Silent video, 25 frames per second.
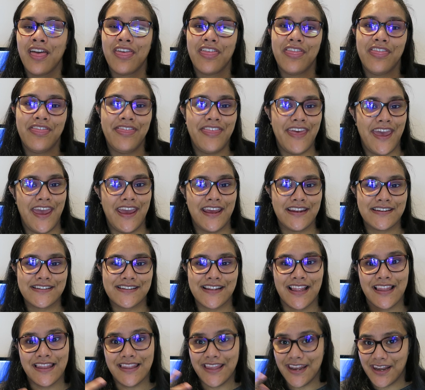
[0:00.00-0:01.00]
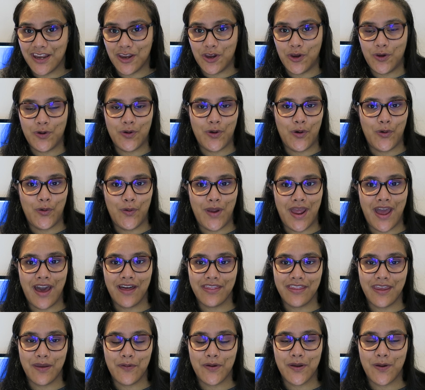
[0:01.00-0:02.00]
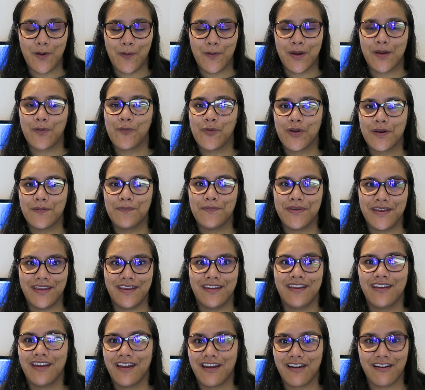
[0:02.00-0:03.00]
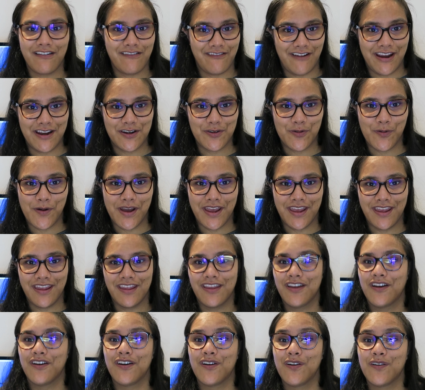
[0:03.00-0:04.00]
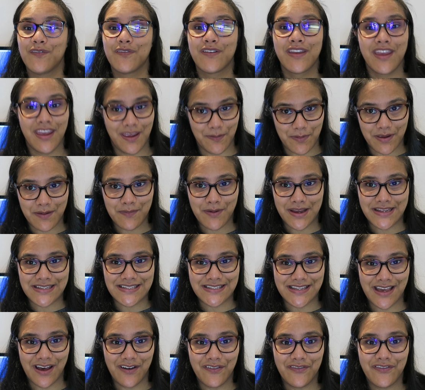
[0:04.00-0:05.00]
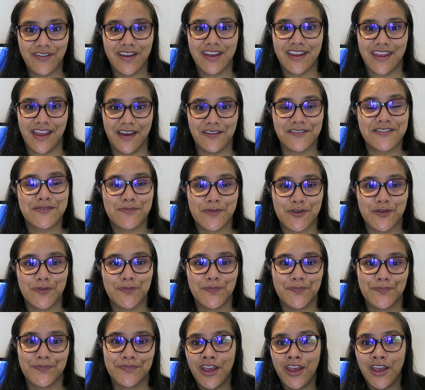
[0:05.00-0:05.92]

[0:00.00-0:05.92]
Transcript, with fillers: that letting you know how they were going would be a great way of keeping myself accountable.